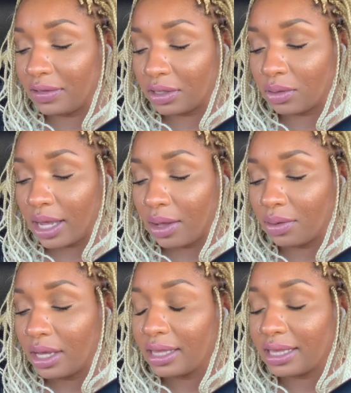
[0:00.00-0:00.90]
fizzled out,
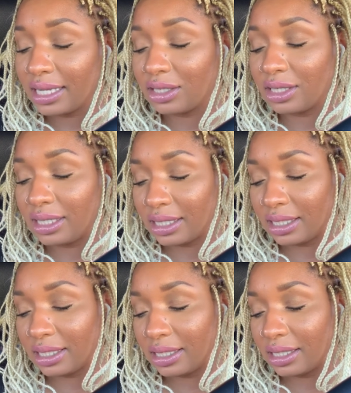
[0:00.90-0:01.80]
thanks to
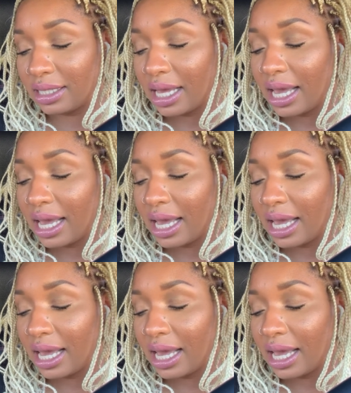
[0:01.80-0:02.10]
distance,